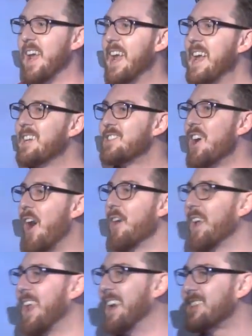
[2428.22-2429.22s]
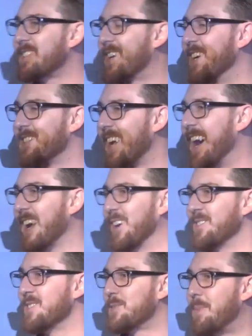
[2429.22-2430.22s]
He's not on the list because I
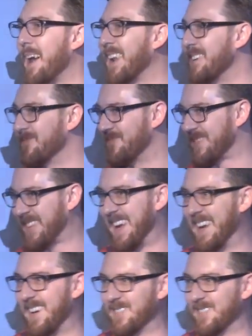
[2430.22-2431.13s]
couldn't spell it. So there you go.